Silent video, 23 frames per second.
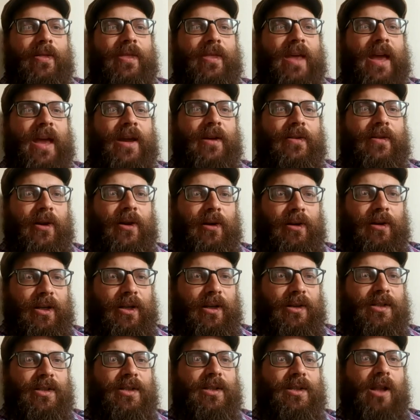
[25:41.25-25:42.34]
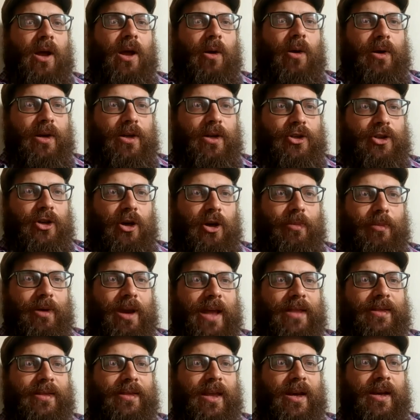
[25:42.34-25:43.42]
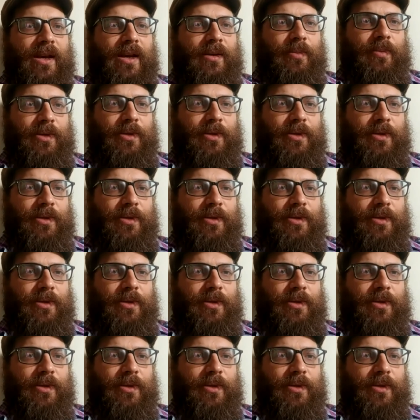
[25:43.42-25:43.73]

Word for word: they they're a little slower to germinate than a